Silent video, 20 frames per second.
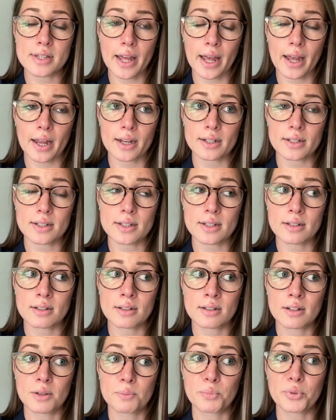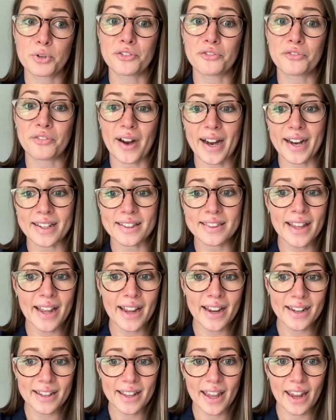that provide
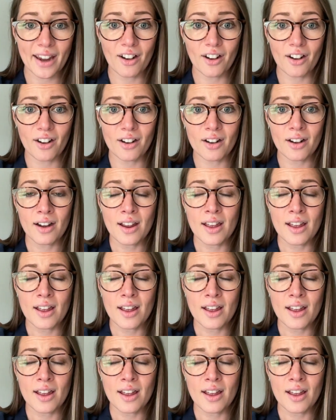that care.